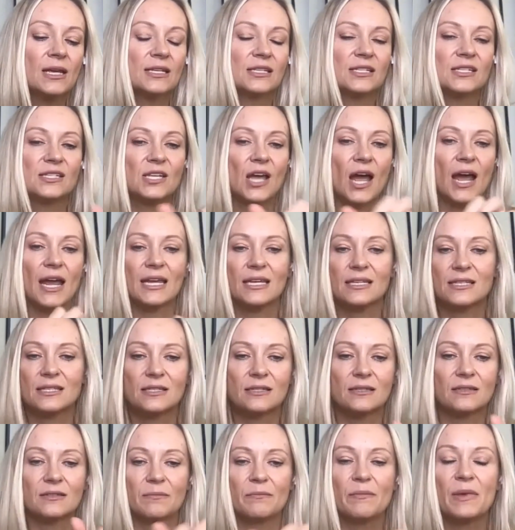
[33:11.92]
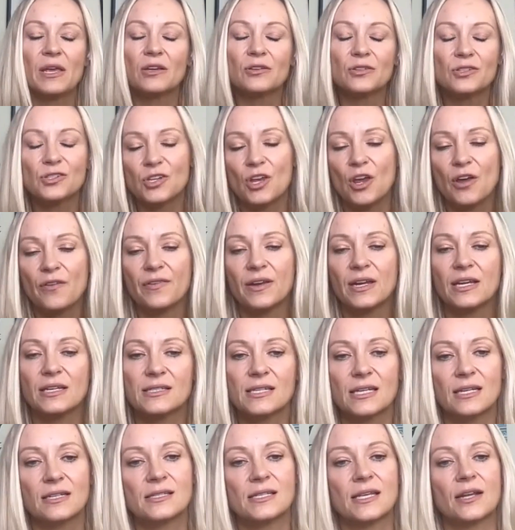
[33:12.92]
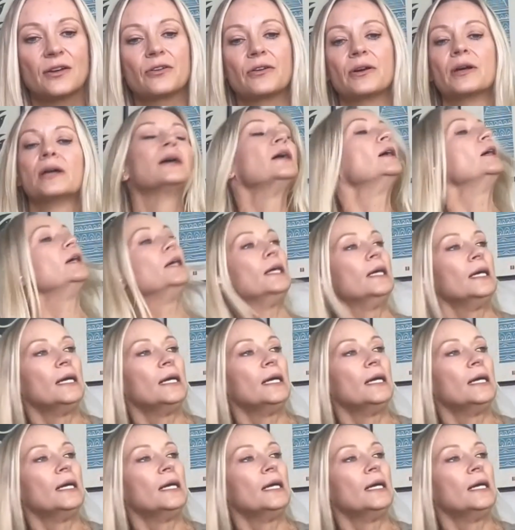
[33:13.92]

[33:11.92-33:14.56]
size, meal servings, etc.